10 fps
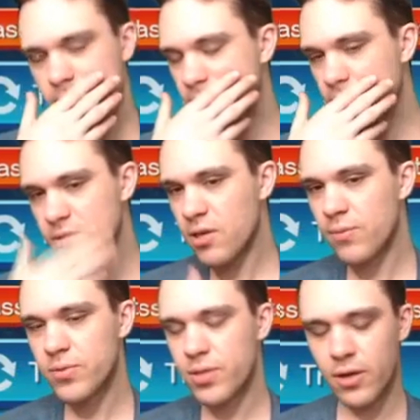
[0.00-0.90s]
Now in
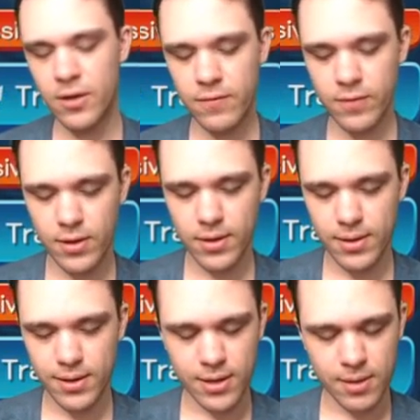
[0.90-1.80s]
terms of
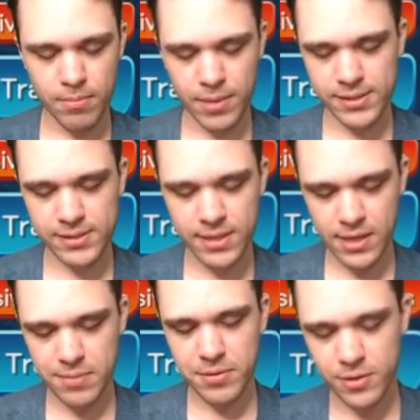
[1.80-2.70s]
uh, my
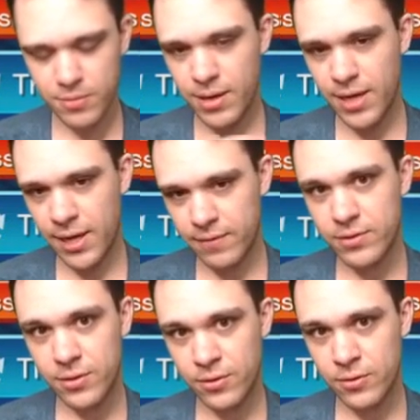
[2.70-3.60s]
setup, you might have
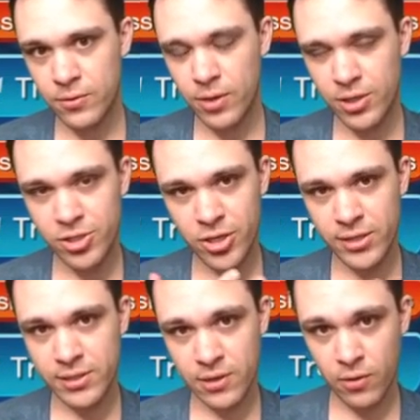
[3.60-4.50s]
to
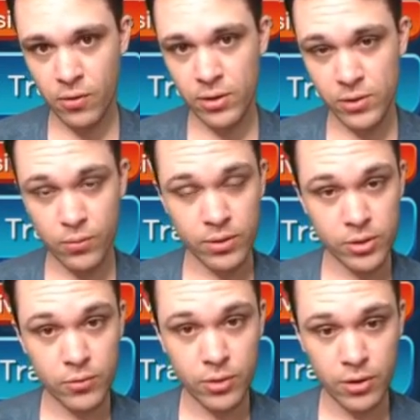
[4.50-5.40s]
adjust it according to what you